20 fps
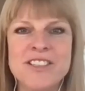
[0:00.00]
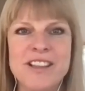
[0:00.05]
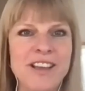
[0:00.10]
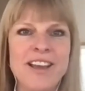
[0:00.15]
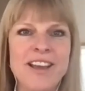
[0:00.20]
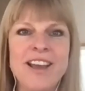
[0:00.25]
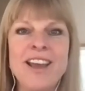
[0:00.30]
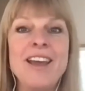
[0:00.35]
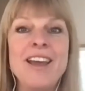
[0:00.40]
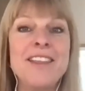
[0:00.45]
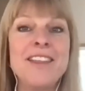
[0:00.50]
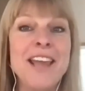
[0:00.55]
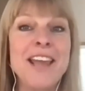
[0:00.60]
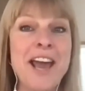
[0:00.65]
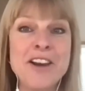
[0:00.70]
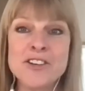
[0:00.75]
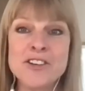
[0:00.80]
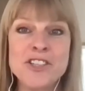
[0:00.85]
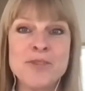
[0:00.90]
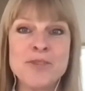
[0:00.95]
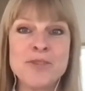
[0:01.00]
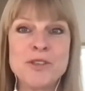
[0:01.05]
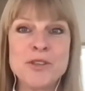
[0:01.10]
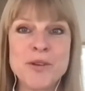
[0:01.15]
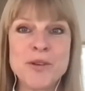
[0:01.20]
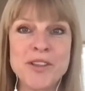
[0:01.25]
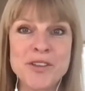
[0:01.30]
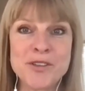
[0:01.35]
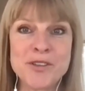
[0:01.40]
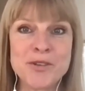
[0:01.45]
the energy
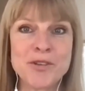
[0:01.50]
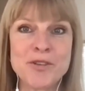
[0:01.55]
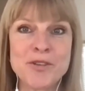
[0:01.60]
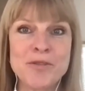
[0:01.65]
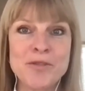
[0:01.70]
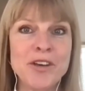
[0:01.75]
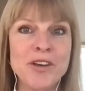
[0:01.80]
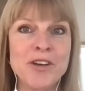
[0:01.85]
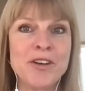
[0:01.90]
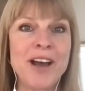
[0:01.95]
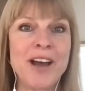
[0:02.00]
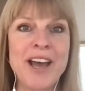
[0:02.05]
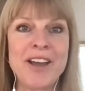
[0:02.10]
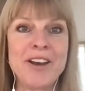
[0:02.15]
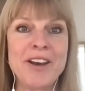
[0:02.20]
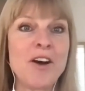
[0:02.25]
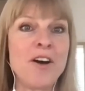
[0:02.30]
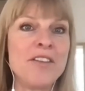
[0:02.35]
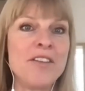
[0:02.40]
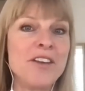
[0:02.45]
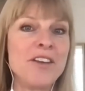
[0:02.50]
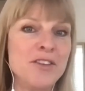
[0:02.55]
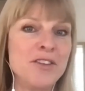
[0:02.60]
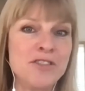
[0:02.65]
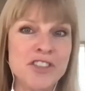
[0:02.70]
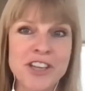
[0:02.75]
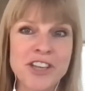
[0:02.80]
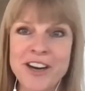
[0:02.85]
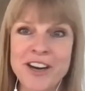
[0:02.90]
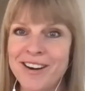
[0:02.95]
between the two of you and all that you've
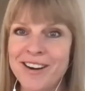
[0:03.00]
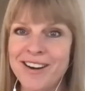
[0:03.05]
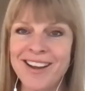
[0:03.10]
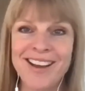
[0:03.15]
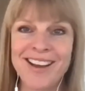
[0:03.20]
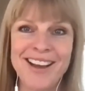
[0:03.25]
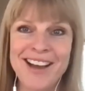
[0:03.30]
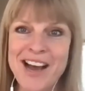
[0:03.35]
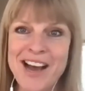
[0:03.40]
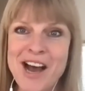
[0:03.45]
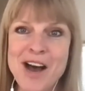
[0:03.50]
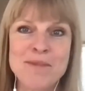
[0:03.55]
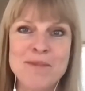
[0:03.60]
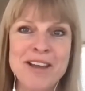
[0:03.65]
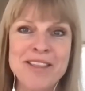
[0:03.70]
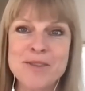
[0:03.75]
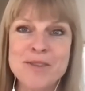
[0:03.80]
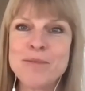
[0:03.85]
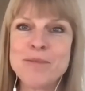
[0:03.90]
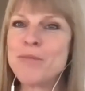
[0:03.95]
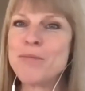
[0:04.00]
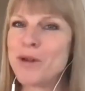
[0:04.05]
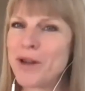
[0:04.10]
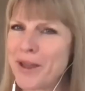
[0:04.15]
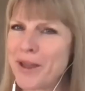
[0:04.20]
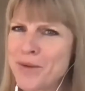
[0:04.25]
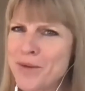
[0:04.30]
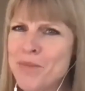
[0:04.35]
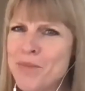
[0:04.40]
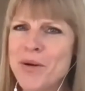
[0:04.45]
shared, I think people
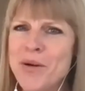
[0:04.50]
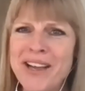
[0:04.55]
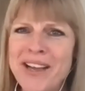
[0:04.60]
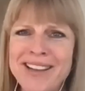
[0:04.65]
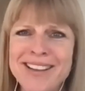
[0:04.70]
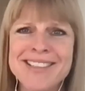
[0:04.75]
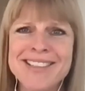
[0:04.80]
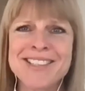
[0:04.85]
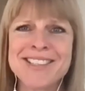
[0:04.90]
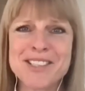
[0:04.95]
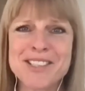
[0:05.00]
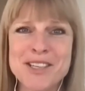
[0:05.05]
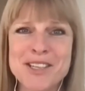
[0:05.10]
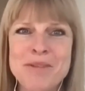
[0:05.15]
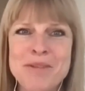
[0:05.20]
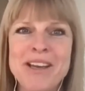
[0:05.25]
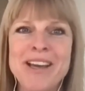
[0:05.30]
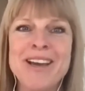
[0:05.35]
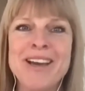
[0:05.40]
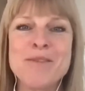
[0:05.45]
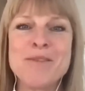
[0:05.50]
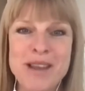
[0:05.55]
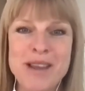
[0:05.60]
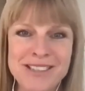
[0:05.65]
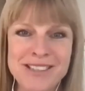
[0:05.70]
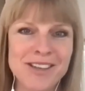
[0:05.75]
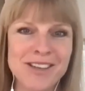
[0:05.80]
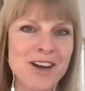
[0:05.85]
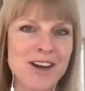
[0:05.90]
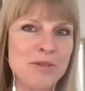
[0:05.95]
get the point. This is going to be an
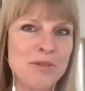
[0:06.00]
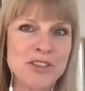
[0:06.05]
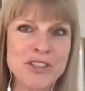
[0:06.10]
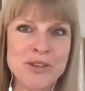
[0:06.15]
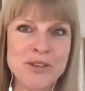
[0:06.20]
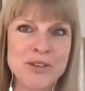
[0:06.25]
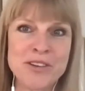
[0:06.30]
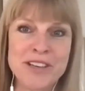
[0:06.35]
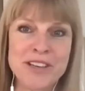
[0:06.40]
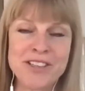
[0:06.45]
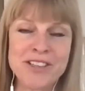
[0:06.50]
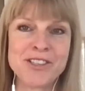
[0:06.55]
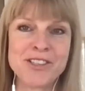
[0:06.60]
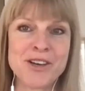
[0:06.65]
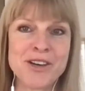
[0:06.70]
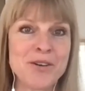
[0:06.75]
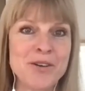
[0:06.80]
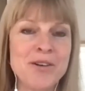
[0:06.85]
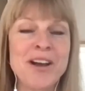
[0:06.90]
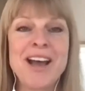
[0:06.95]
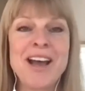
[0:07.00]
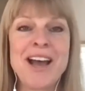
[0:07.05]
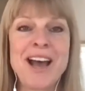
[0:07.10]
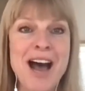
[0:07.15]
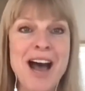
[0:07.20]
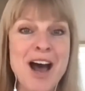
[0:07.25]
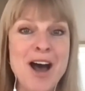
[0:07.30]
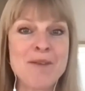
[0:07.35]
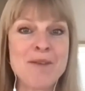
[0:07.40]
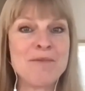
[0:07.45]
amazing opportunity. So
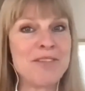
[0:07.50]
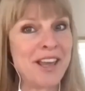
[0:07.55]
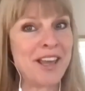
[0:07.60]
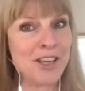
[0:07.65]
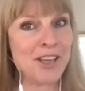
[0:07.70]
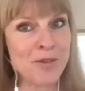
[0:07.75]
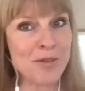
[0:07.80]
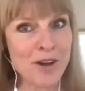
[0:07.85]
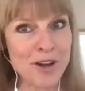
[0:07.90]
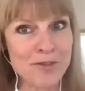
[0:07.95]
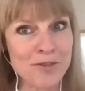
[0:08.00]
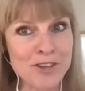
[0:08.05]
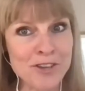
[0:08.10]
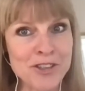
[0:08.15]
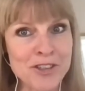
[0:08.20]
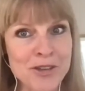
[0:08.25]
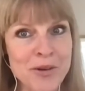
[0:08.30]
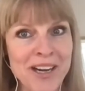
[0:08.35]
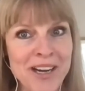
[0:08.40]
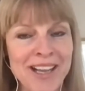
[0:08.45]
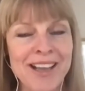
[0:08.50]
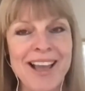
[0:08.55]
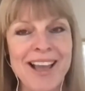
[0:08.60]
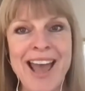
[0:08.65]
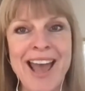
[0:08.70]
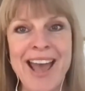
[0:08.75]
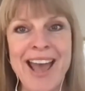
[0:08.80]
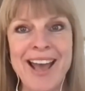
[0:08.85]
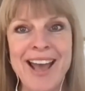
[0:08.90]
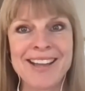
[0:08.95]
thank you all for joining,
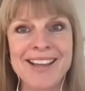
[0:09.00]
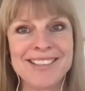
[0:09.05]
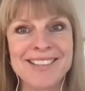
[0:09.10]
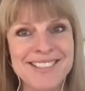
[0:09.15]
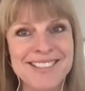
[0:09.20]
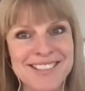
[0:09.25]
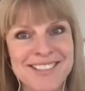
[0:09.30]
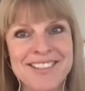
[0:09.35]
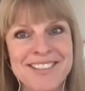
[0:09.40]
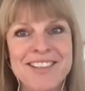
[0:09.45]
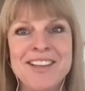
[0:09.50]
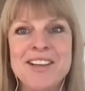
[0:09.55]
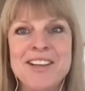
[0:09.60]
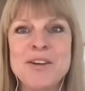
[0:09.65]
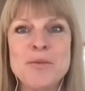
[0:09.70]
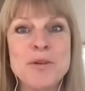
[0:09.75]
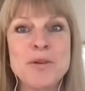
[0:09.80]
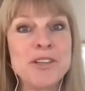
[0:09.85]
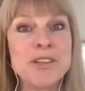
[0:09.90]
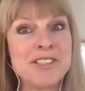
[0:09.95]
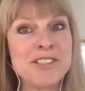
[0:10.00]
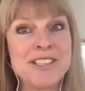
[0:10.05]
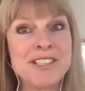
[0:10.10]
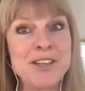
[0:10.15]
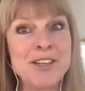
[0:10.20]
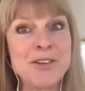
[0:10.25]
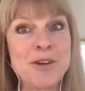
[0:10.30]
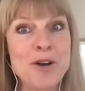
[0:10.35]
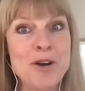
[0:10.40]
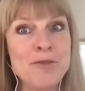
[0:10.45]
and we'll see
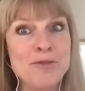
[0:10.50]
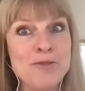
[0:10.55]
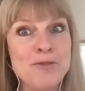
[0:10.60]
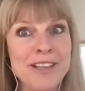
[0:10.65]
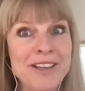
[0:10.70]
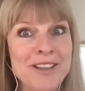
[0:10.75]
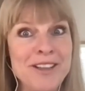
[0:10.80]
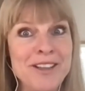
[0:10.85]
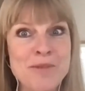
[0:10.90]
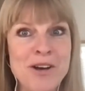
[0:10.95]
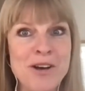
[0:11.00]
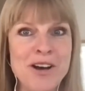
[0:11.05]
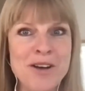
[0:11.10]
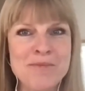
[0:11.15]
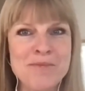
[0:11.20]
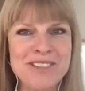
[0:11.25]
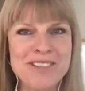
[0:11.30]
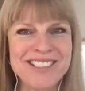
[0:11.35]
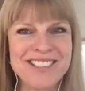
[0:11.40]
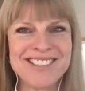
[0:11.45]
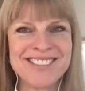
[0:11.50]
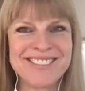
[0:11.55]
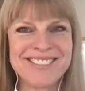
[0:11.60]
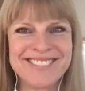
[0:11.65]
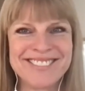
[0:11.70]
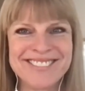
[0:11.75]
you hopefully in the Bahamas.